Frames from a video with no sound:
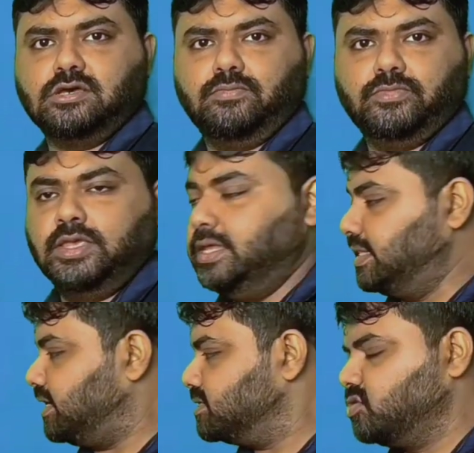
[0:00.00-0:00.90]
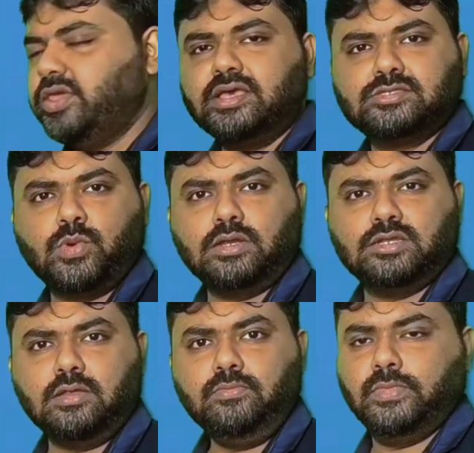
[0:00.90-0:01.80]
this term, that is
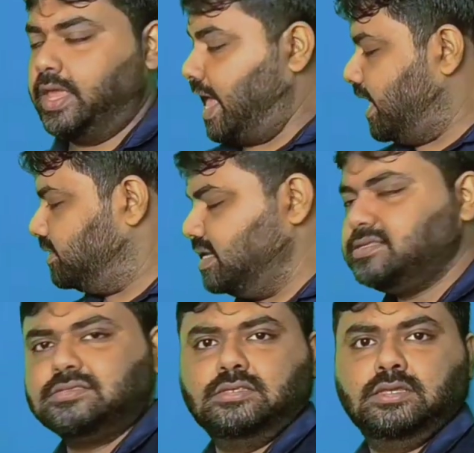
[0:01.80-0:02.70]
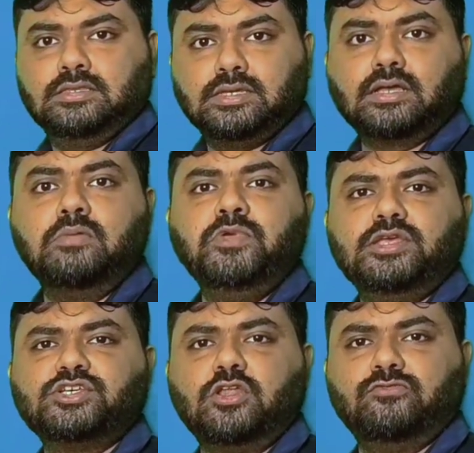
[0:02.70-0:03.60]
3x one term, and this,
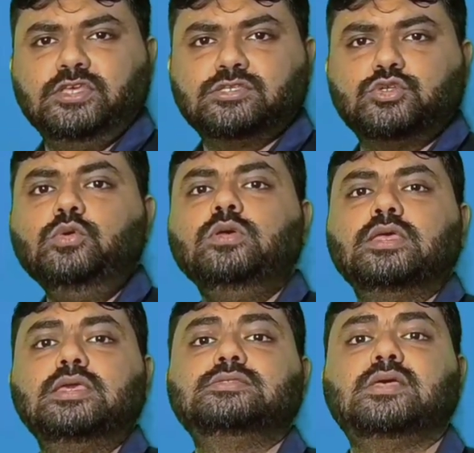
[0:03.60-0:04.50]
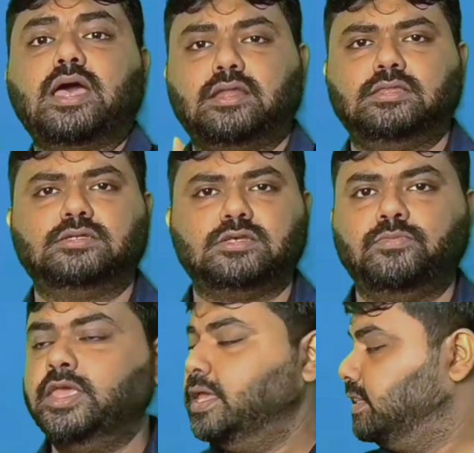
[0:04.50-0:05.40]
the combination of these two is
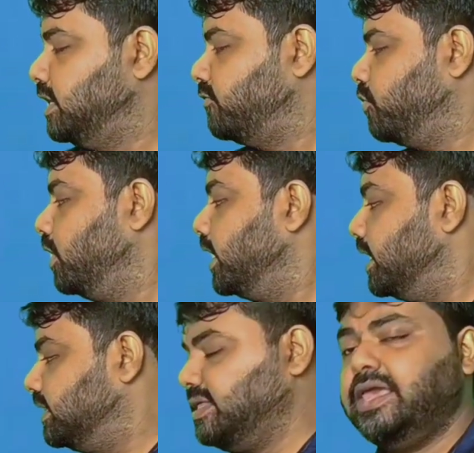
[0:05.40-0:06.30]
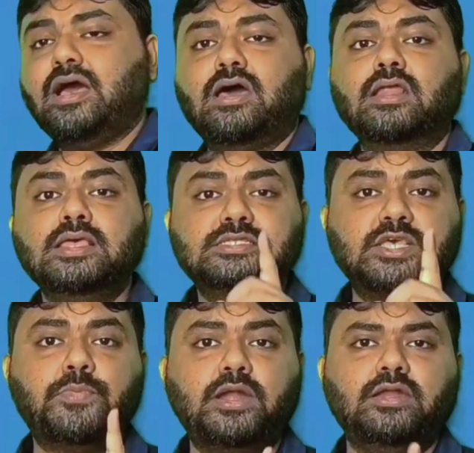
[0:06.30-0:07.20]
another term. Therefore, they
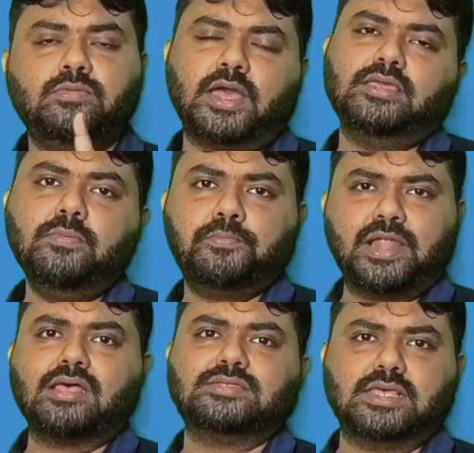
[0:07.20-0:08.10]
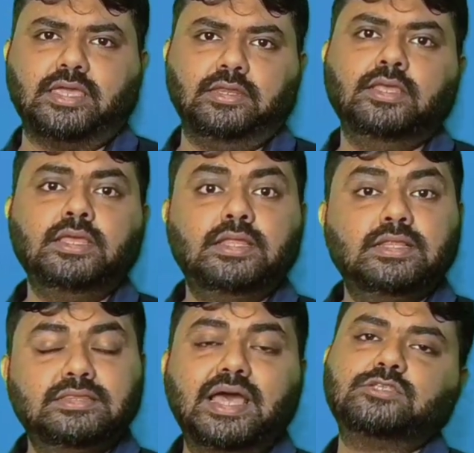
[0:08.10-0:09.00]
are separated by a plus
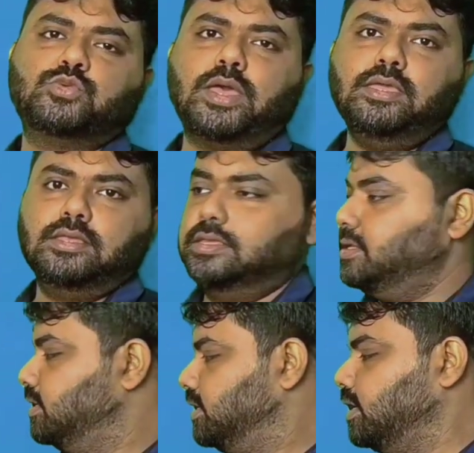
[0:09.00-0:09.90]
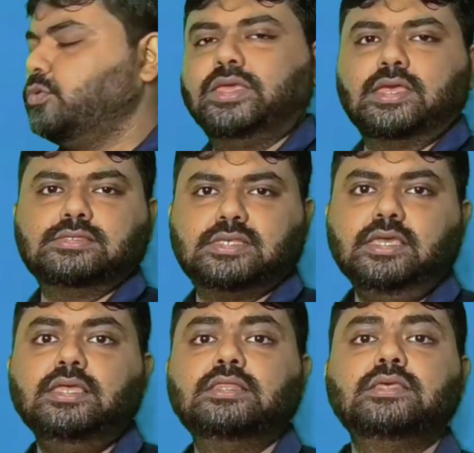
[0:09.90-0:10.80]
sign. That's why here we
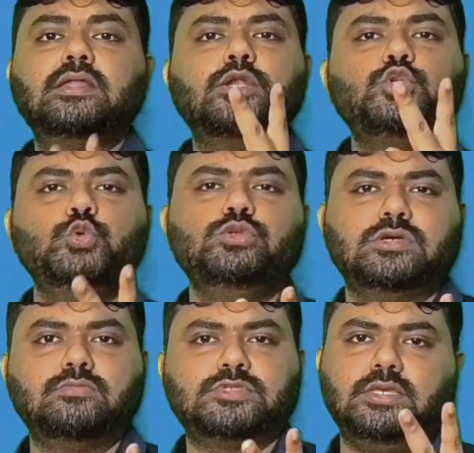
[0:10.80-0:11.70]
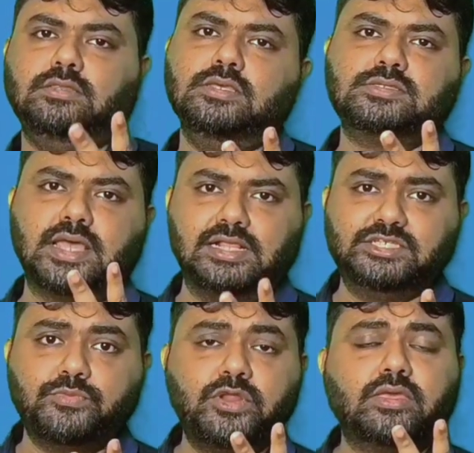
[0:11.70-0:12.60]
can say there are two terms in
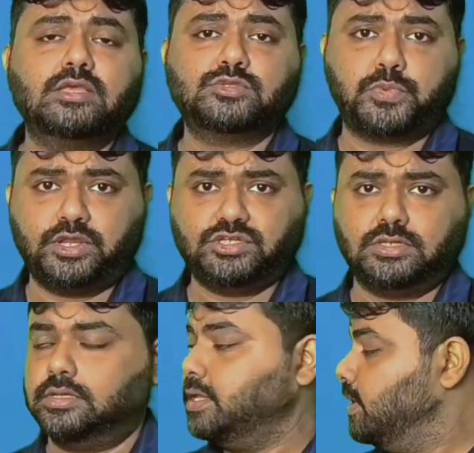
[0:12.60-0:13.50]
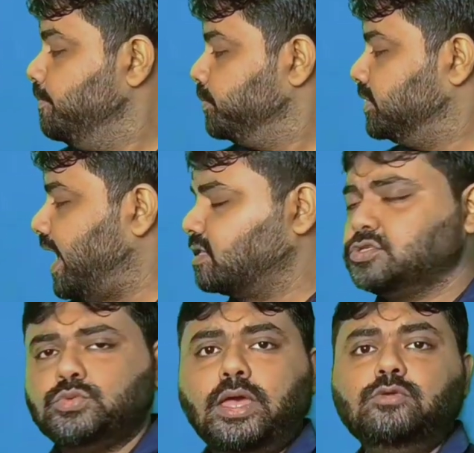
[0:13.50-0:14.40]
this algebraic expression.
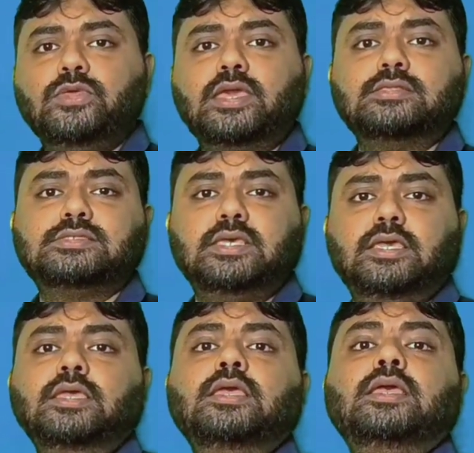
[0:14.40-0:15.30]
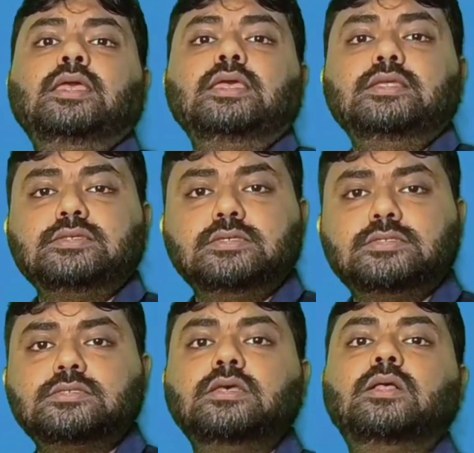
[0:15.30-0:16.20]
That's why we can say
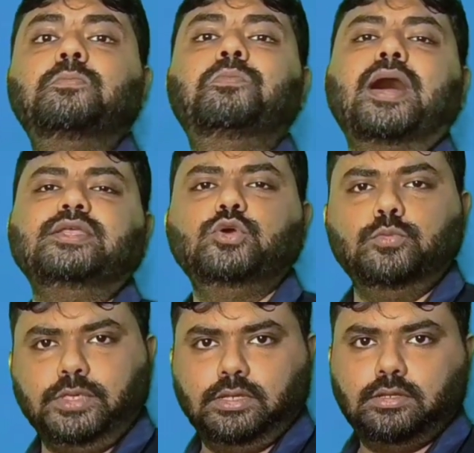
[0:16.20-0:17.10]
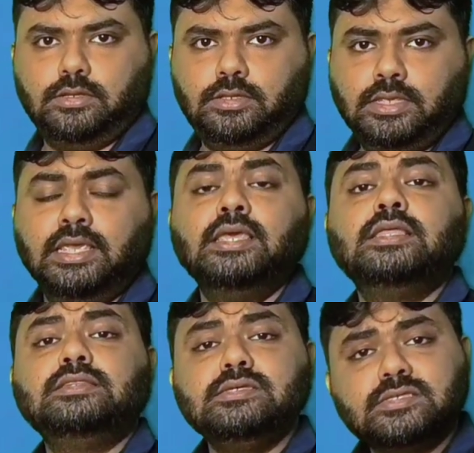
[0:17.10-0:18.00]
it is binomial.
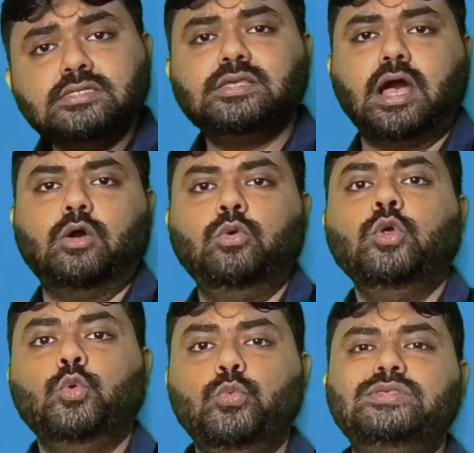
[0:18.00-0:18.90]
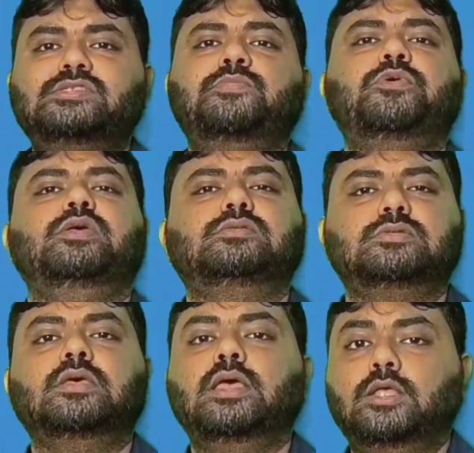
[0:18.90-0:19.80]
This is how we
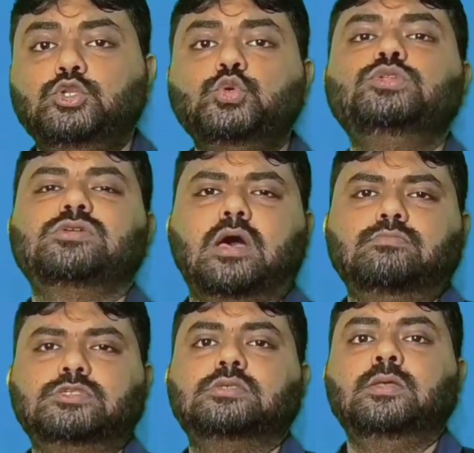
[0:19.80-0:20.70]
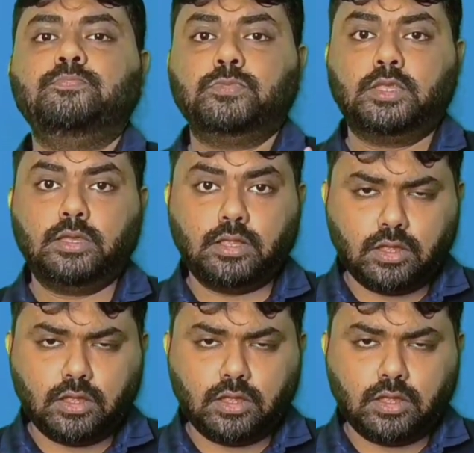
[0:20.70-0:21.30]
separate two terms